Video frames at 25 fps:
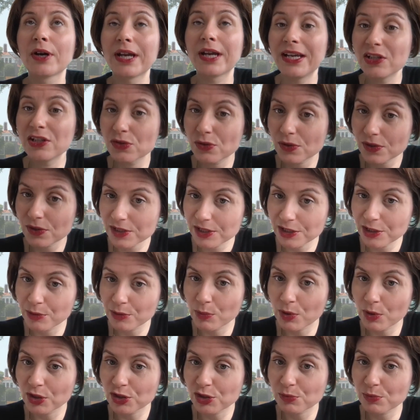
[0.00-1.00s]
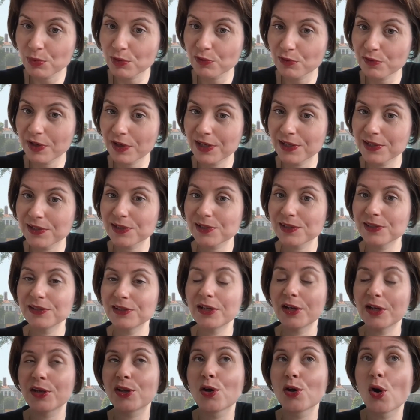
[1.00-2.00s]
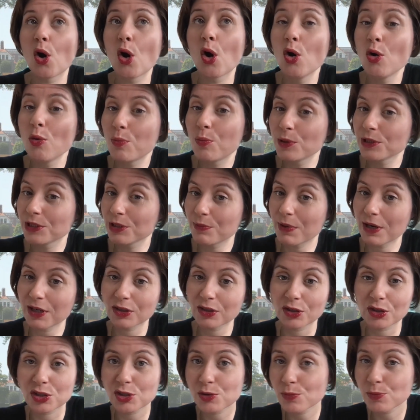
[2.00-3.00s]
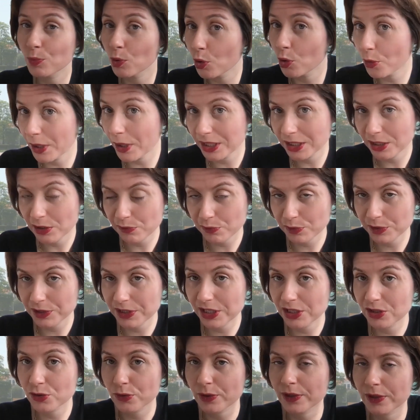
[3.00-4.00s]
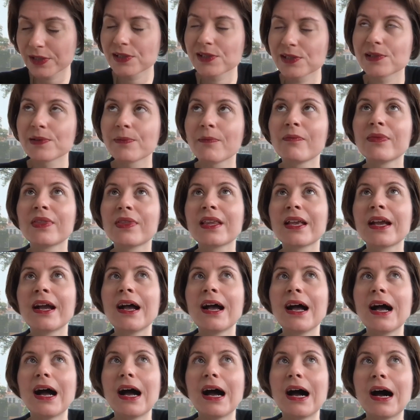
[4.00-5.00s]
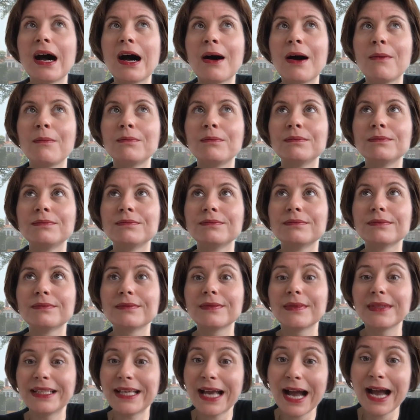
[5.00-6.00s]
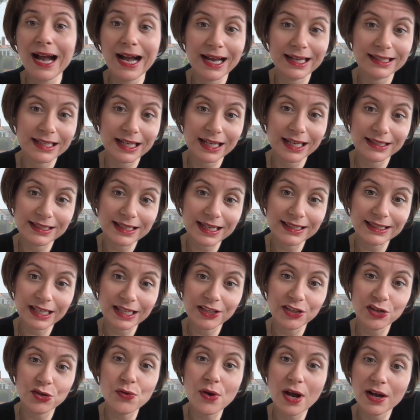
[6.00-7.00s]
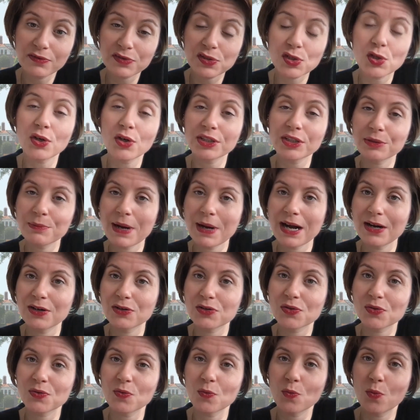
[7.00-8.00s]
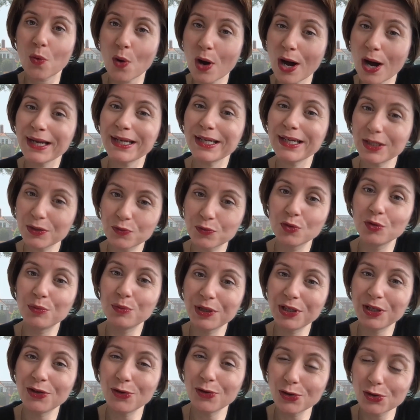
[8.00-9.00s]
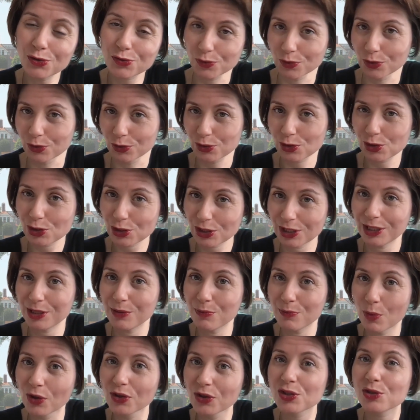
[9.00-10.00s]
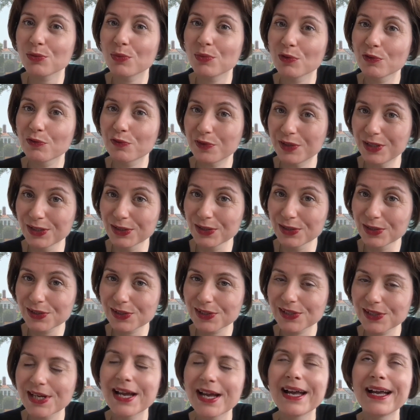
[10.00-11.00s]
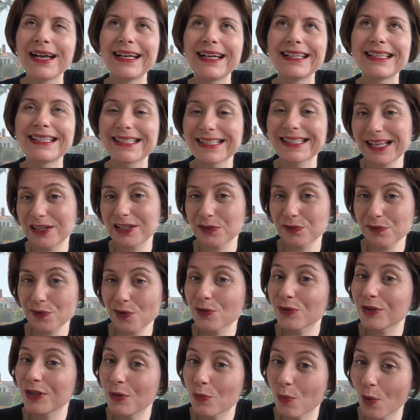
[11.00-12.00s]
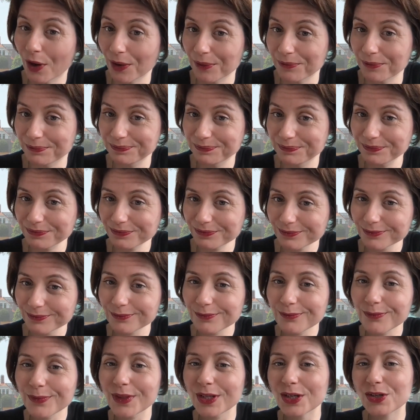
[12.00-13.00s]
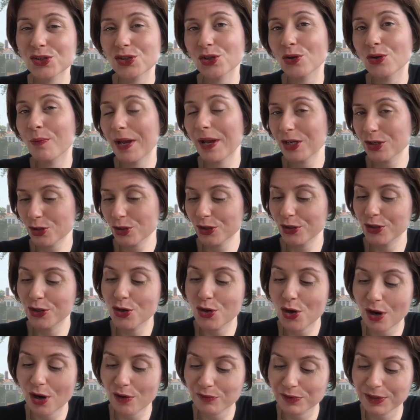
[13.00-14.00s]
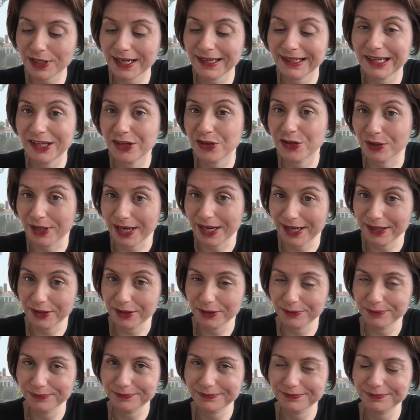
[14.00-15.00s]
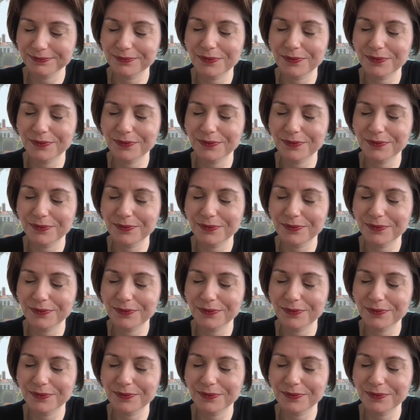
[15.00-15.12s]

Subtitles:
you're interested in multiple things, that you're open about exploring different interests. And that you have thought about why it would be useful to study multiple fields instead of only one. So make sure you cover that in your letter.